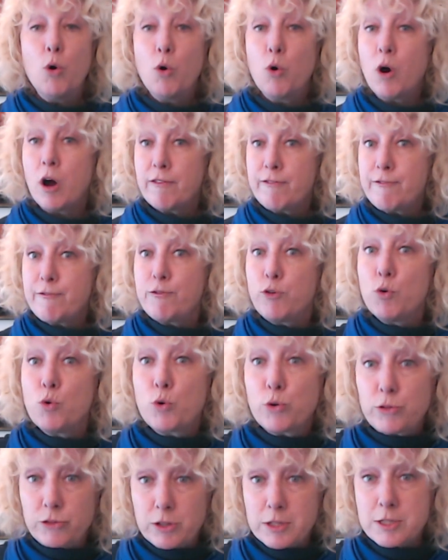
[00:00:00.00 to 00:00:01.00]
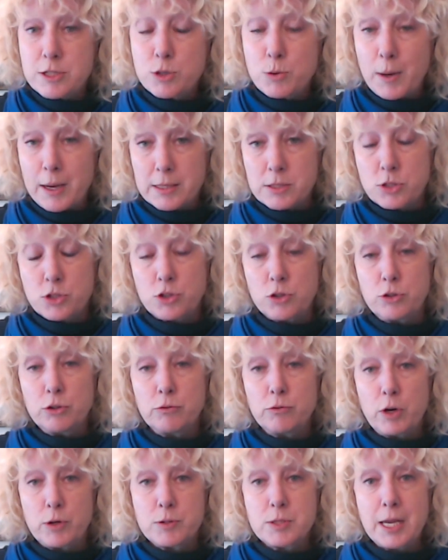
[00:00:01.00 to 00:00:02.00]
or a forced into external
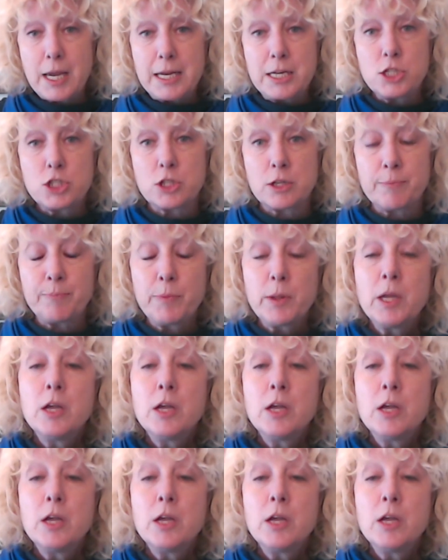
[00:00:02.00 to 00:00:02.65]
rotation.